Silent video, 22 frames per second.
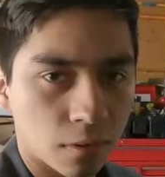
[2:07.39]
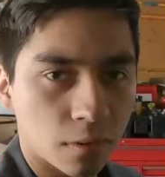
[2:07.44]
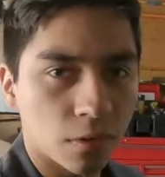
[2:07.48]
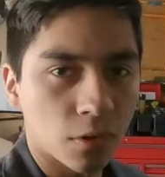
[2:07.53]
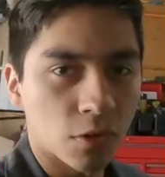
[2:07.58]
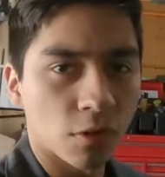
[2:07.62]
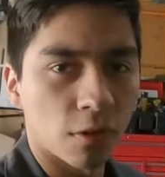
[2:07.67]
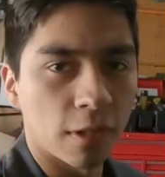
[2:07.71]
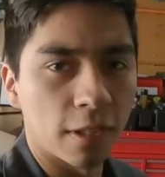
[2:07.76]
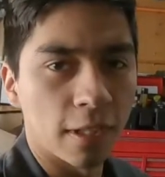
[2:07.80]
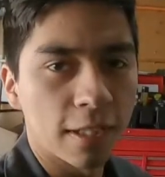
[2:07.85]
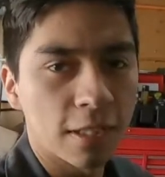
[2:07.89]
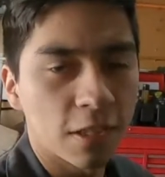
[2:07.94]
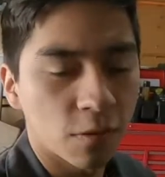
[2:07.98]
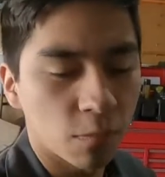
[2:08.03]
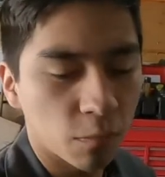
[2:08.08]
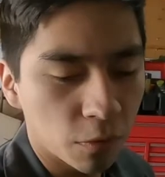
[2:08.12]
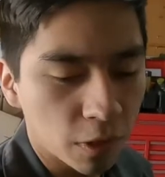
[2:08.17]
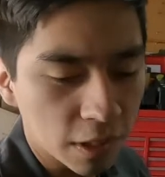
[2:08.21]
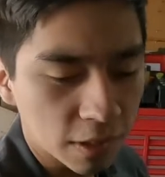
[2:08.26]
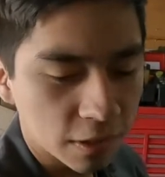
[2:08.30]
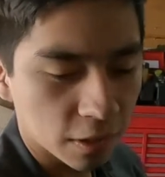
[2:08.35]
So I did
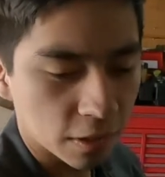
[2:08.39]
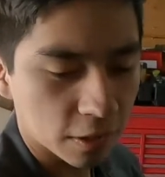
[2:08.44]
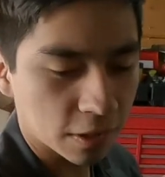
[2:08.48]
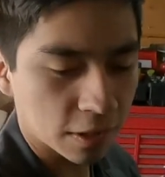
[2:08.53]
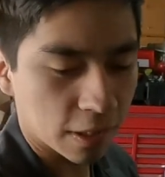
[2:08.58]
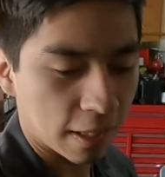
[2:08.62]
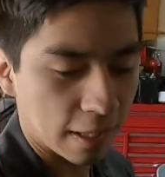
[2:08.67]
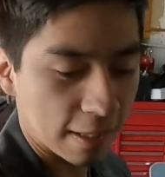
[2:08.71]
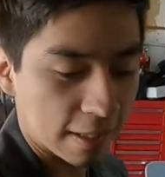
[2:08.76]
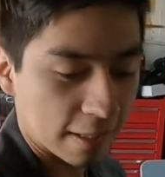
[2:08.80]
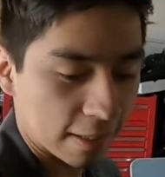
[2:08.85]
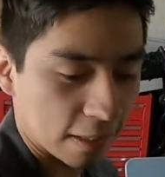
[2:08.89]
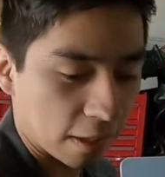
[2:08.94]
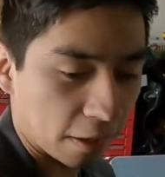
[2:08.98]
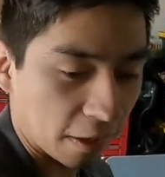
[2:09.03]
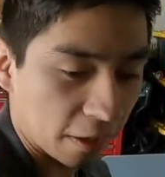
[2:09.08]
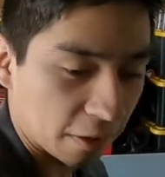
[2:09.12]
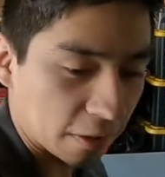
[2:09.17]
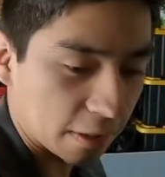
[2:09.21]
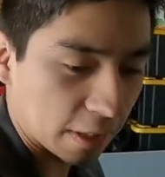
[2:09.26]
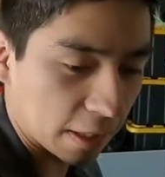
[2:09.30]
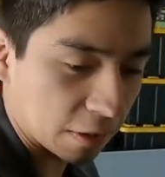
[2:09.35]
some research and it
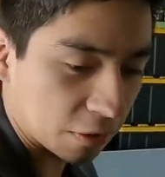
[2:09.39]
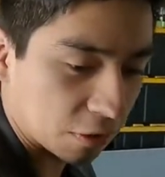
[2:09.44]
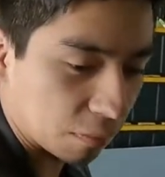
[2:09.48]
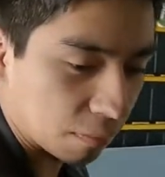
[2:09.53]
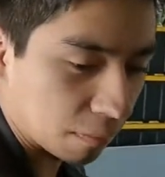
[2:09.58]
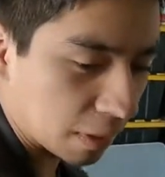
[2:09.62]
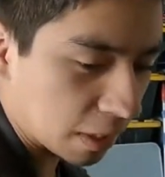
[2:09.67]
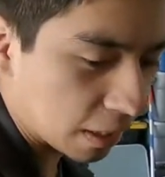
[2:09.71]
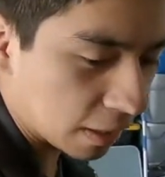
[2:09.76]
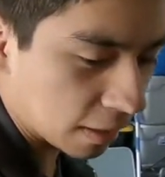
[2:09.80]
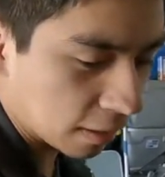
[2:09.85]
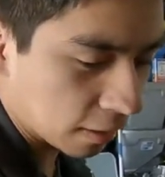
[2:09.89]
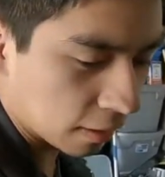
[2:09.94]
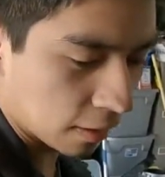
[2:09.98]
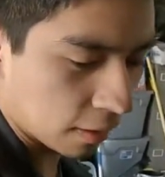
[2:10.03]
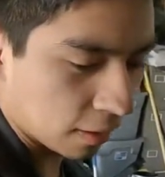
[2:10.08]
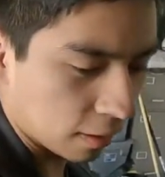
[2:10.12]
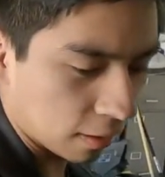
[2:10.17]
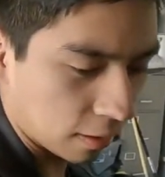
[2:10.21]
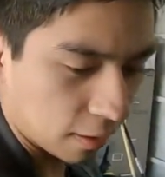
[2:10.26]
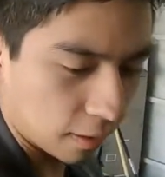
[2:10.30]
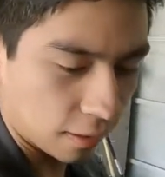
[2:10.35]
started to sound to me
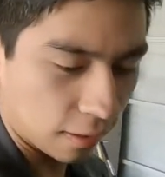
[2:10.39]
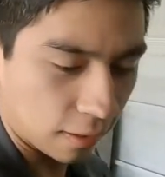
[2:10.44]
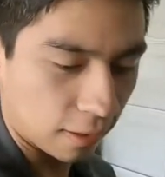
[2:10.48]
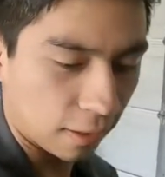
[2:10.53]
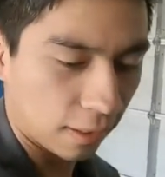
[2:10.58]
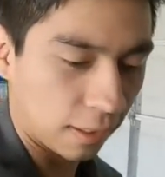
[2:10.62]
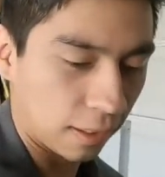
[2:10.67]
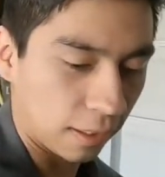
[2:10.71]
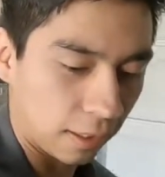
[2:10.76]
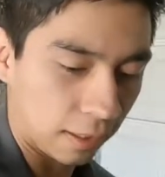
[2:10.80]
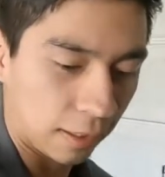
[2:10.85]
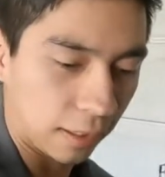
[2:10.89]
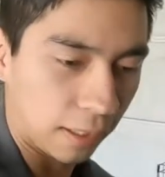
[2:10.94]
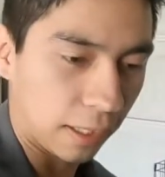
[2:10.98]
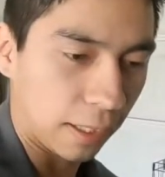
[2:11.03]
like it